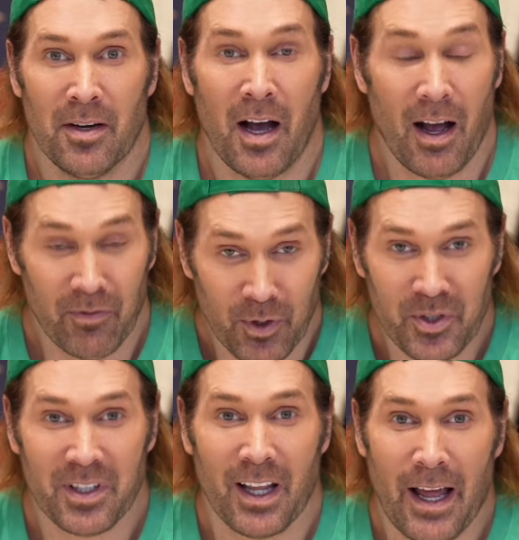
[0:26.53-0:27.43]
I've
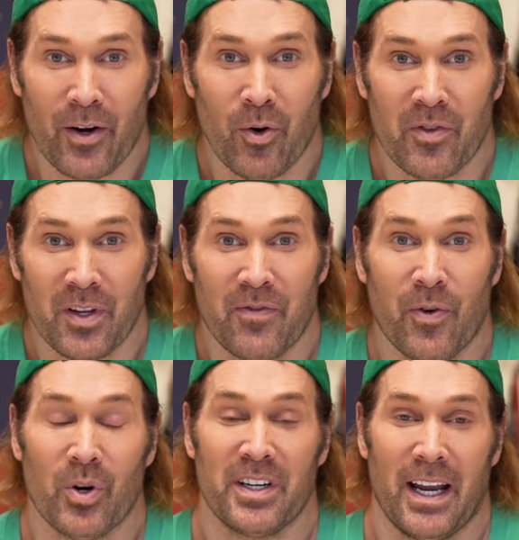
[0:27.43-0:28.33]
learned a lot over the
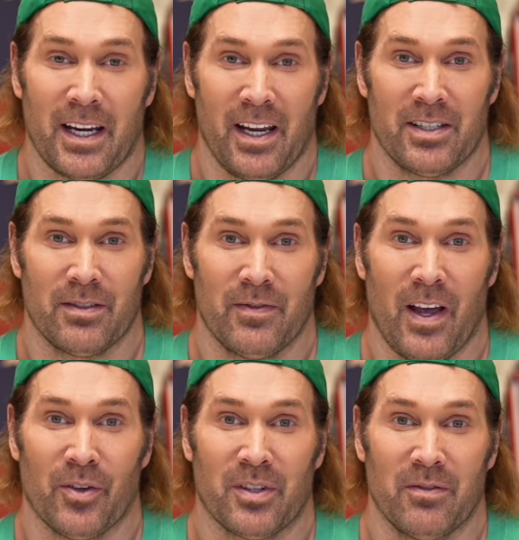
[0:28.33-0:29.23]
4 decades of
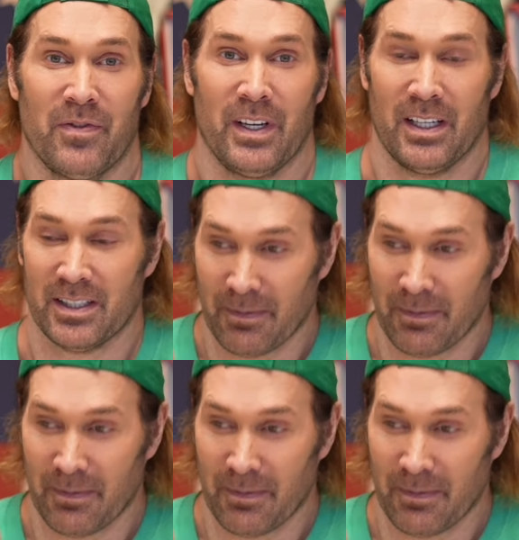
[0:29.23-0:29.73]
health and fitness